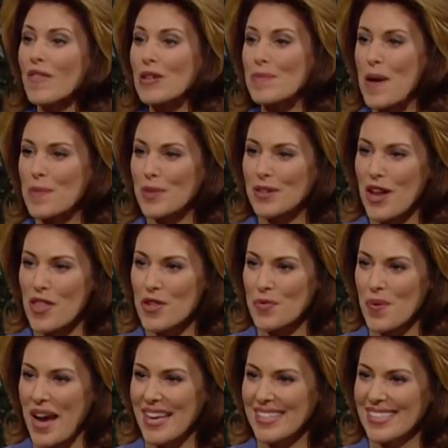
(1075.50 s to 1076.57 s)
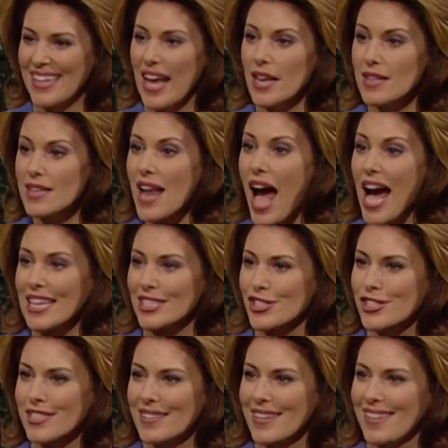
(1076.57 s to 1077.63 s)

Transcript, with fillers: I remember another one. Okay. Nuts.